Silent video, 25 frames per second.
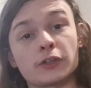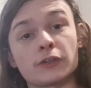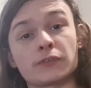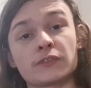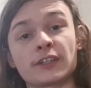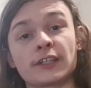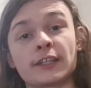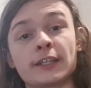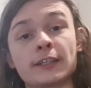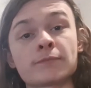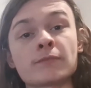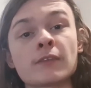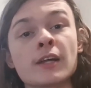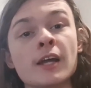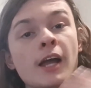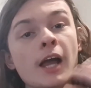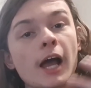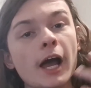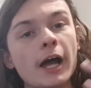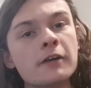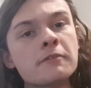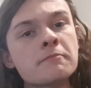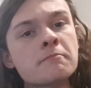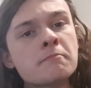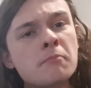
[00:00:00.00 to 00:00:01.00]
over here,
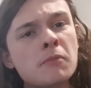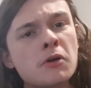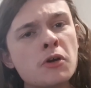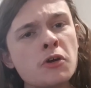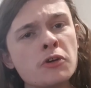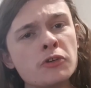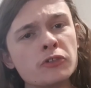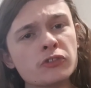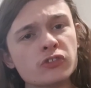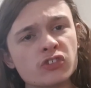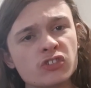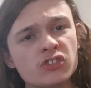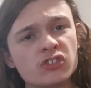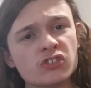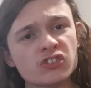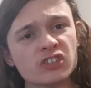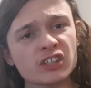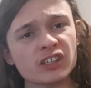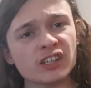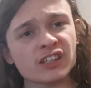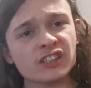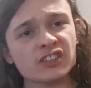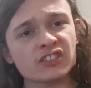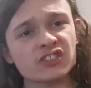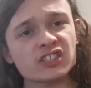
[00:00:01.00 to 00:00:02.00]
and
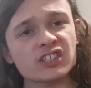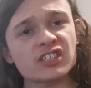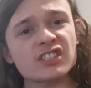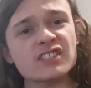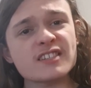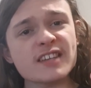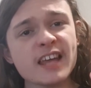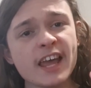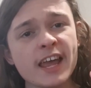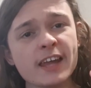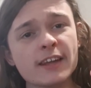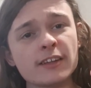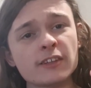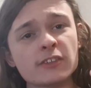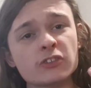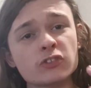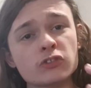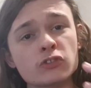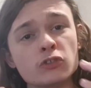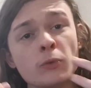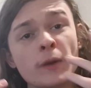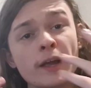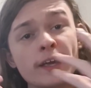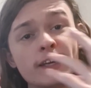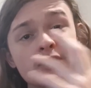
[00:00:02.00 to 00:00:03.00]
merchandising tends
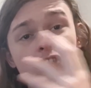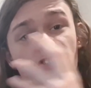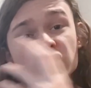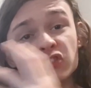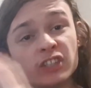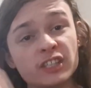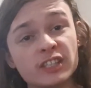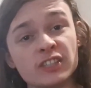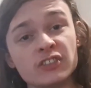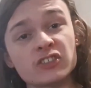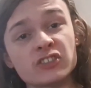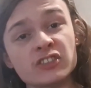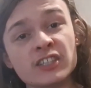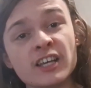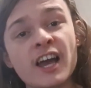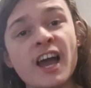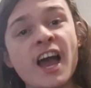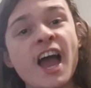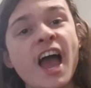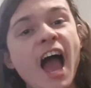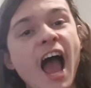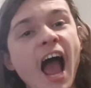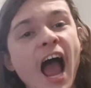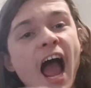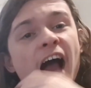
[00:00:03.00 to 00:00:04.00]
to exist
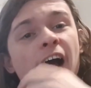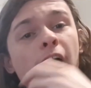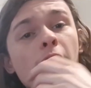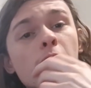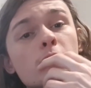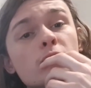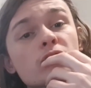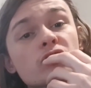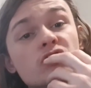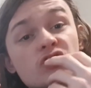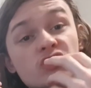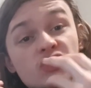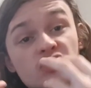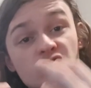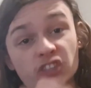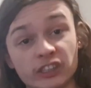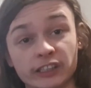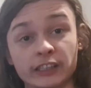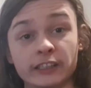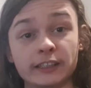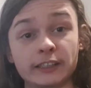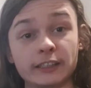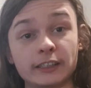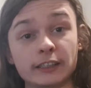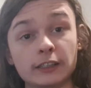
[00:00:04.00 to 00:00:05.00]

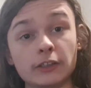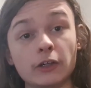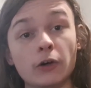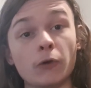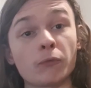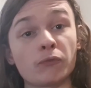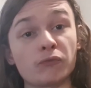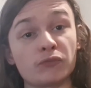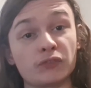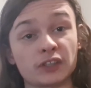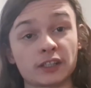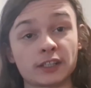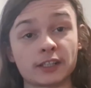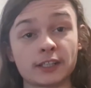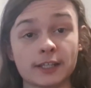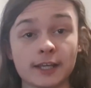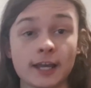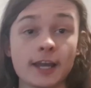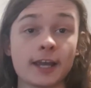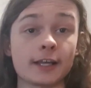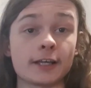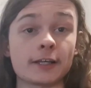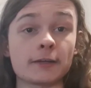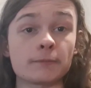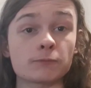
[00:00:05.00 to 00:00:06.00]
outside of the
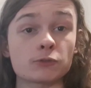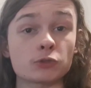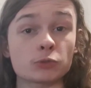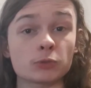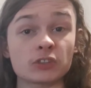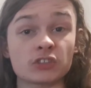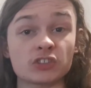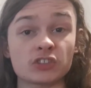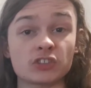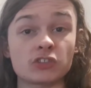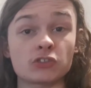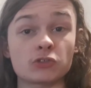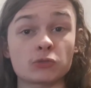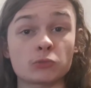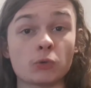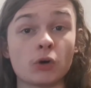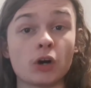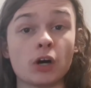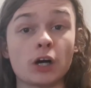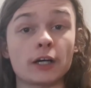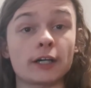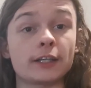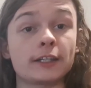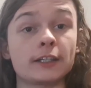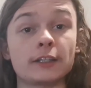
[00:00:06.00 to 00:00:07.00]
games, which is
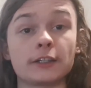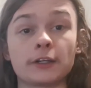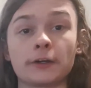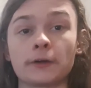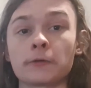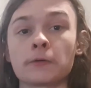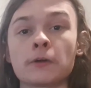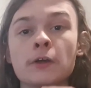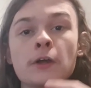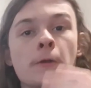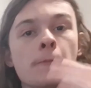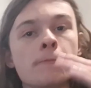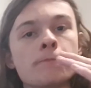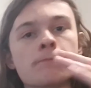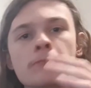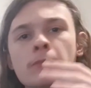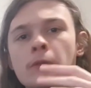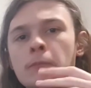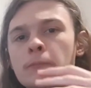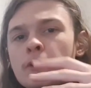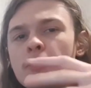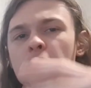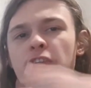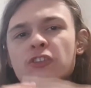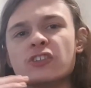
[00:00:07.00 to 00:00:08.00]
why, you know,
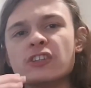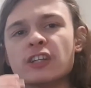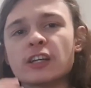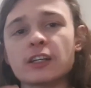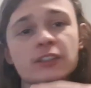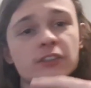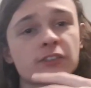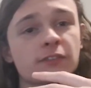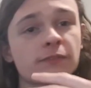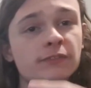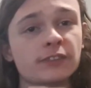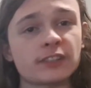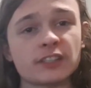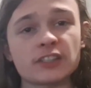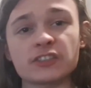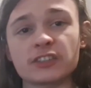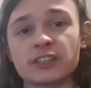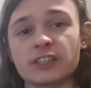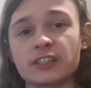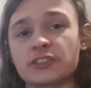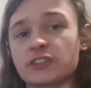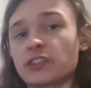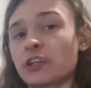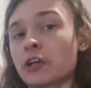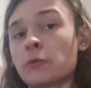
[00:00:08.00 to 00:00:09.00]
merchandising this
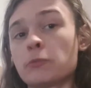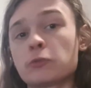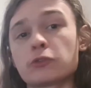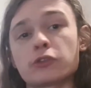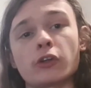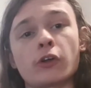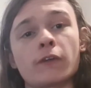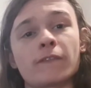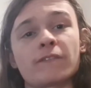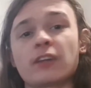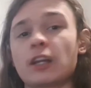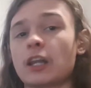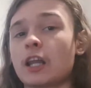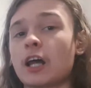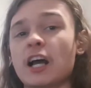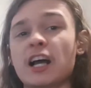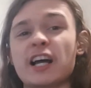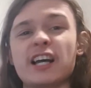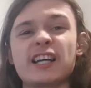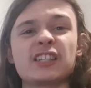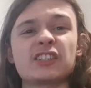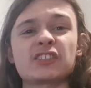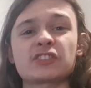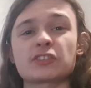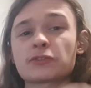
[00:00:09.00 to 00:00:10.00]
list comes along the
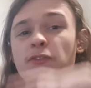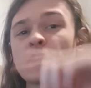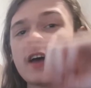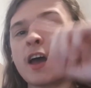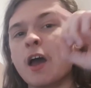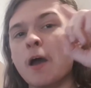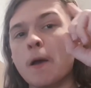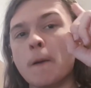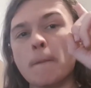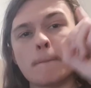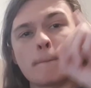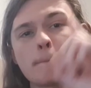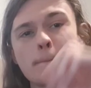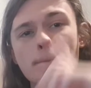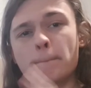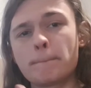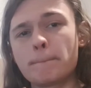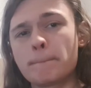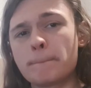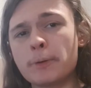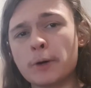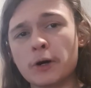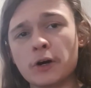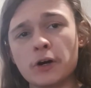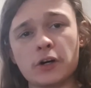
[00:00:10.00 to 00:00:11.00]
lines of
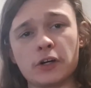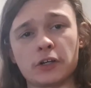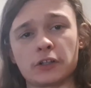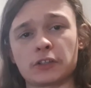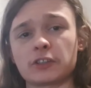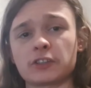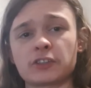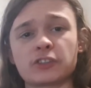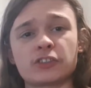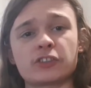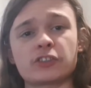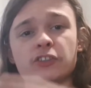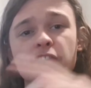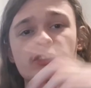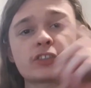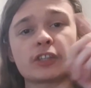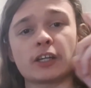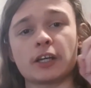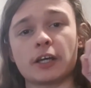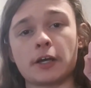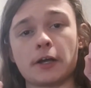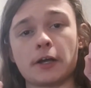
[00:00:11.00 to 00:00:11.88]
books,